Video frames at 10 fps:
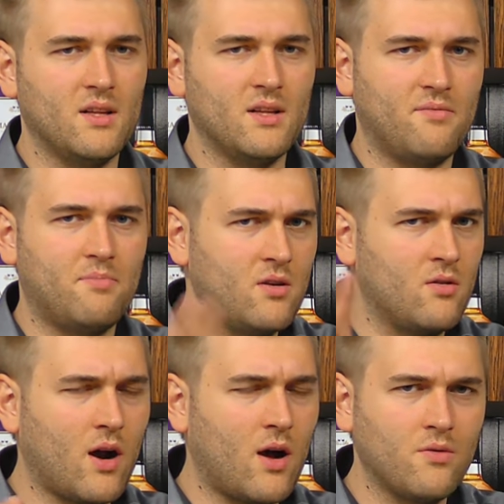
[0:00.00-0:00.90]
But I've
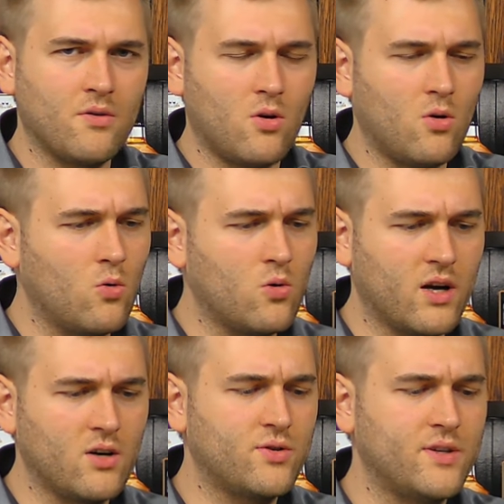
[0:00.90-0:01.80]
been around the whole
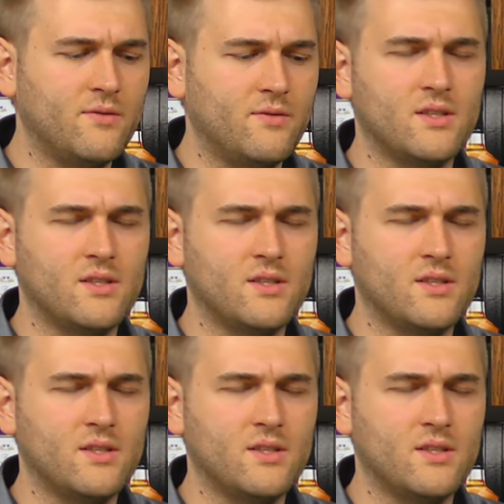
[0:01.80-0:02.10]
country,